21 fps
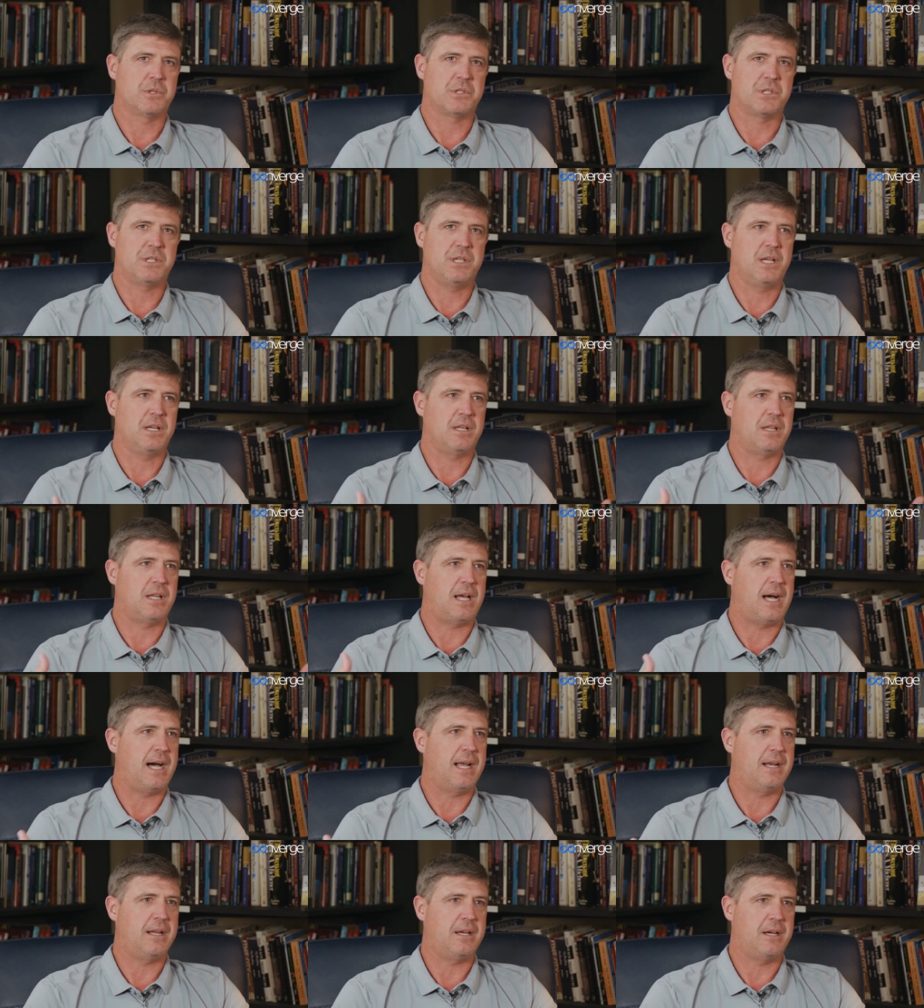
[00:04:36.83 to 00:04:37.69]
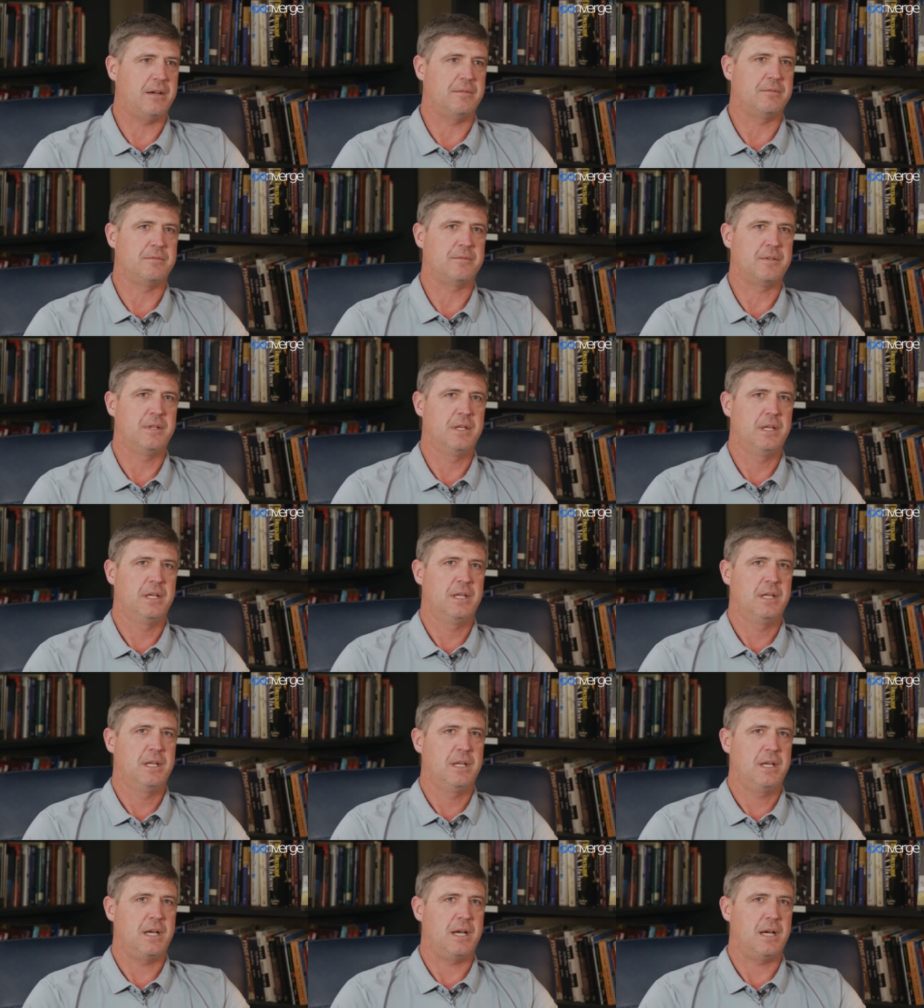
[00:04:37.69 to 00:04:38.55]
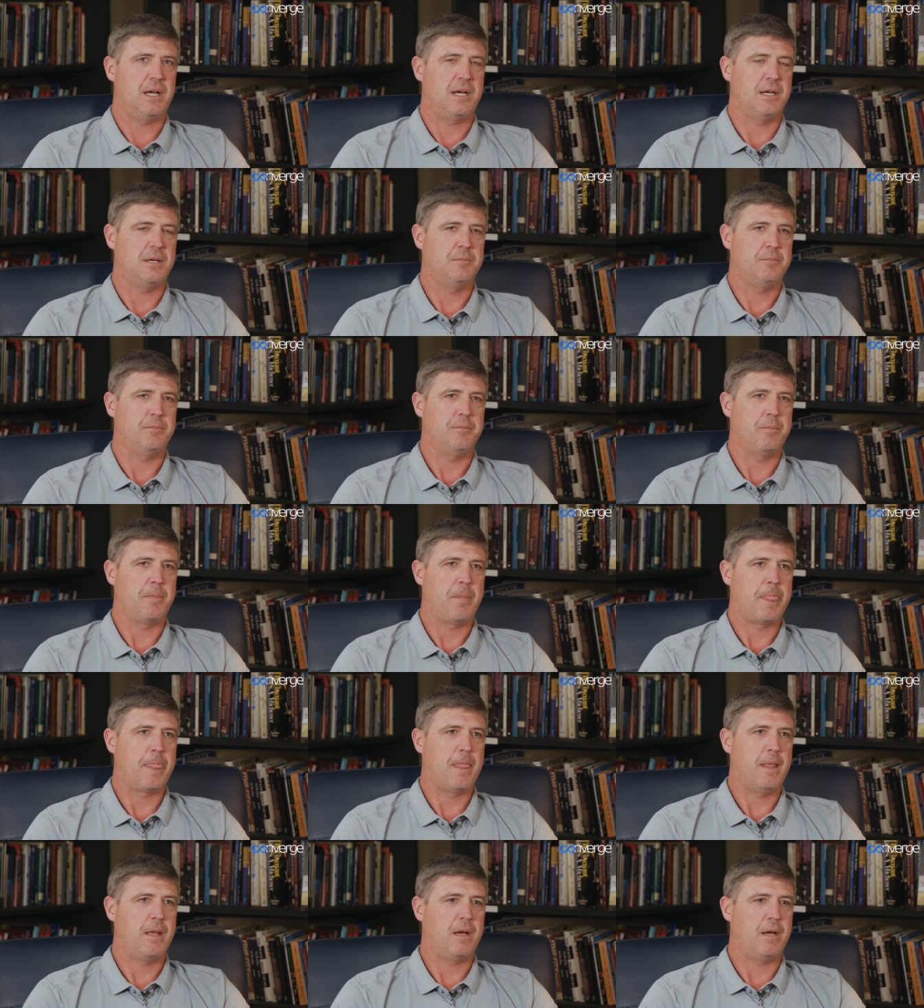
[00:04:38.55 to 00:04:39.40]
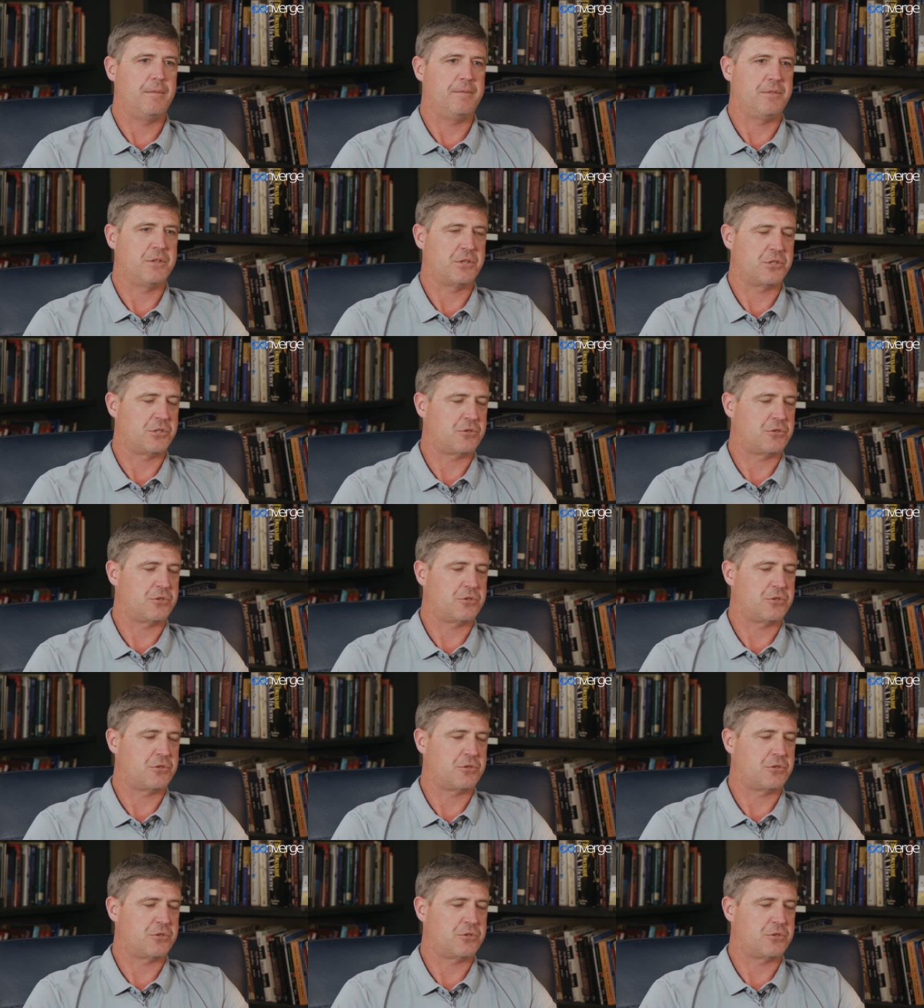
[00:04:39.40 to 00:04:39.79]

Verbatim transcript: We're seeing a lot of um, of